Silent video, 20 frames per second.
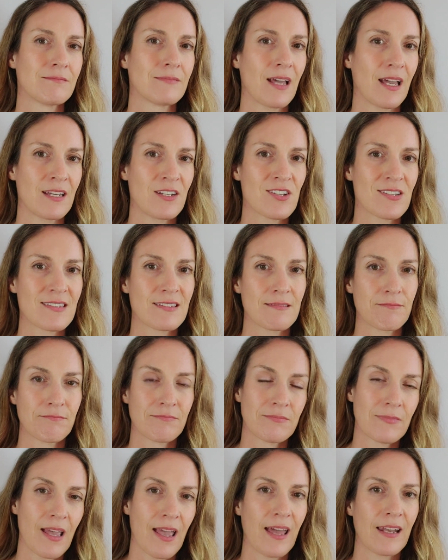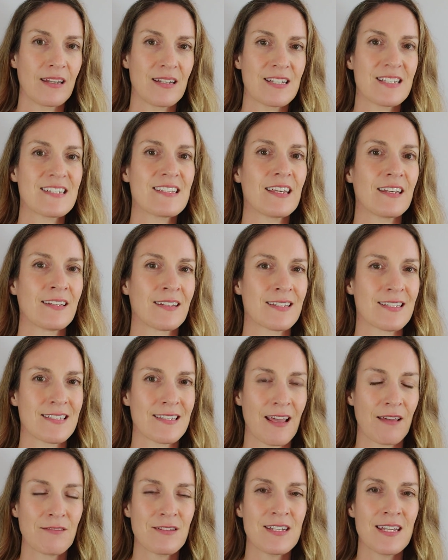I just had a T
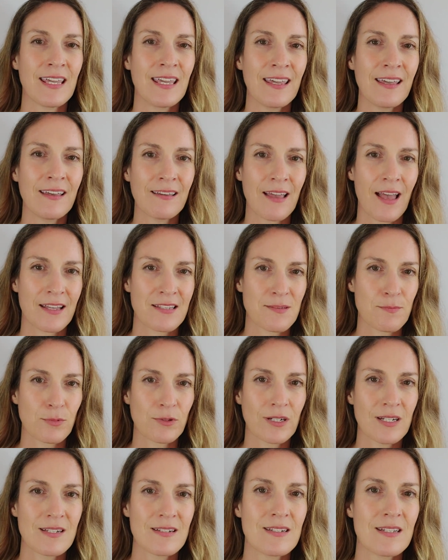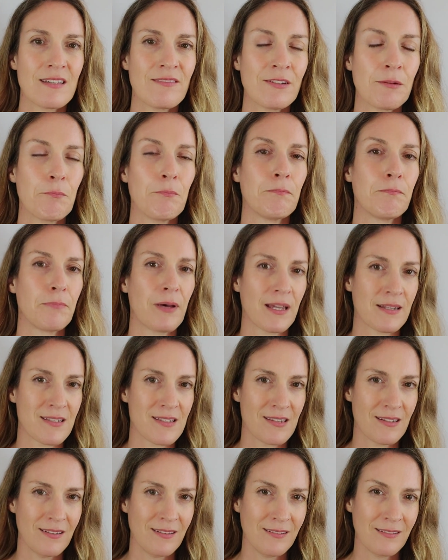sound here, aspirated even,
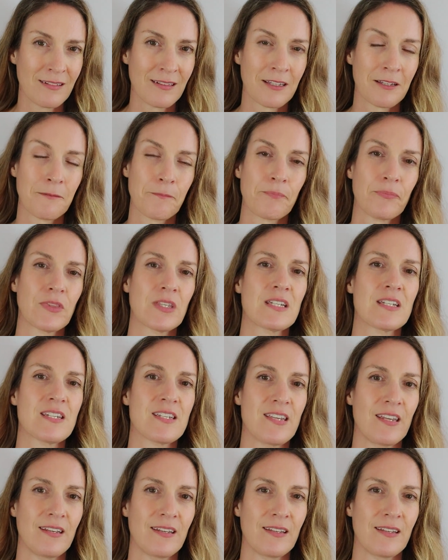butter, T.